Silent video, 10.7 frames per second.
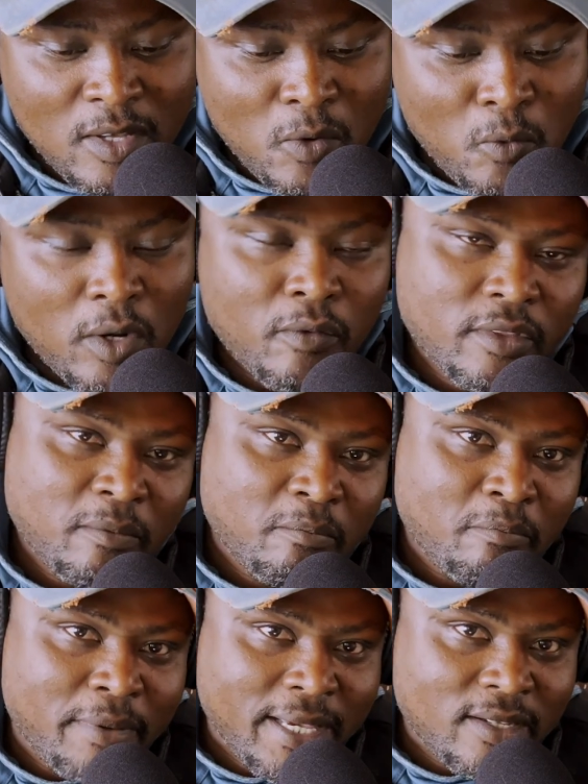One of the
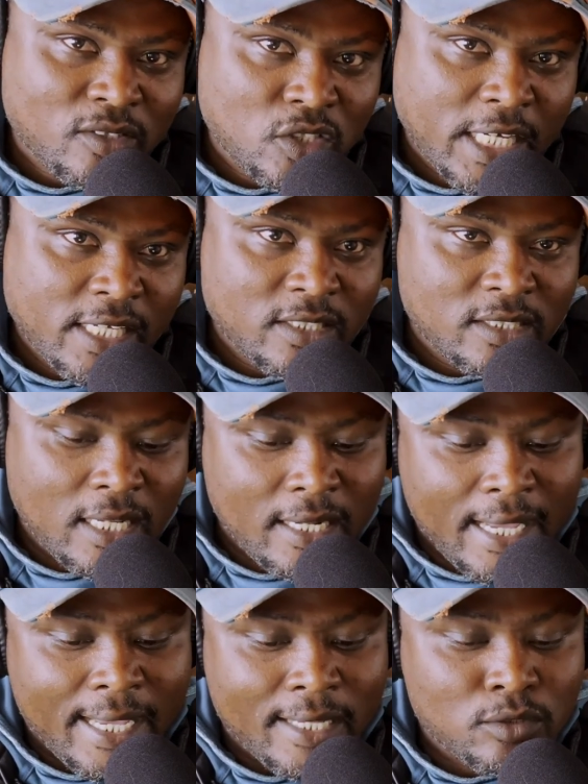biggest changes that I
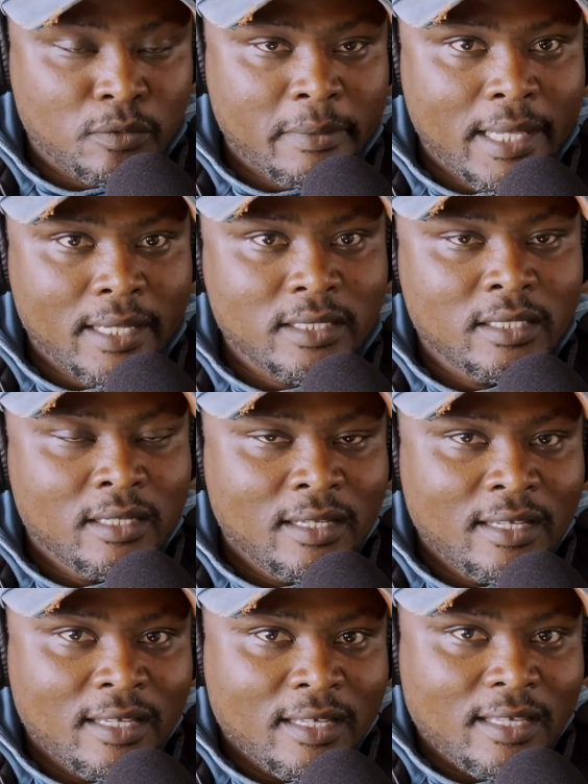had to make
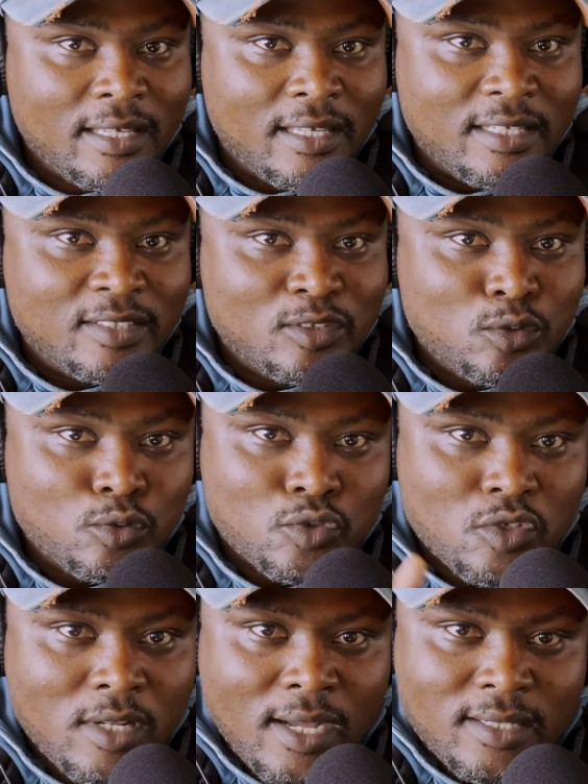is to
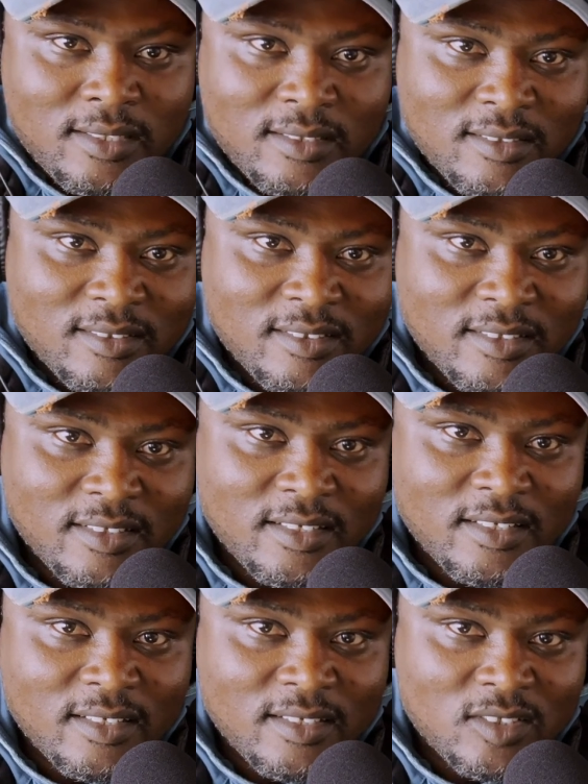start.
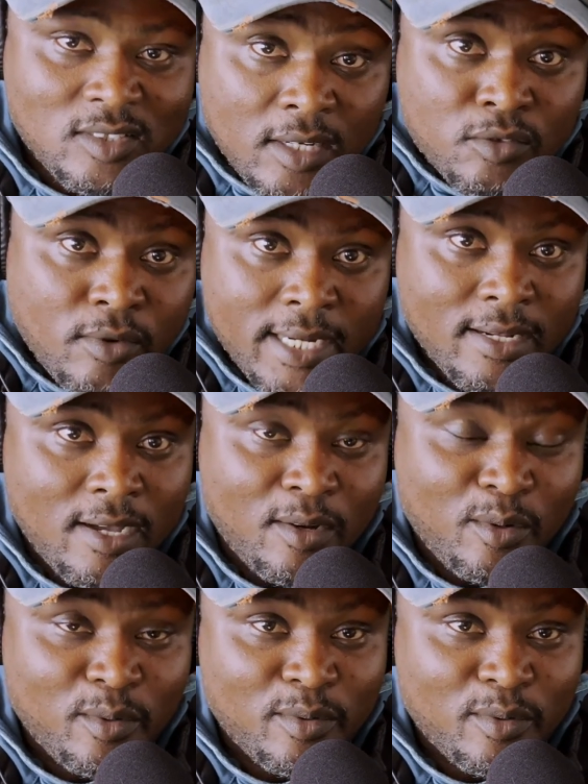Start right now.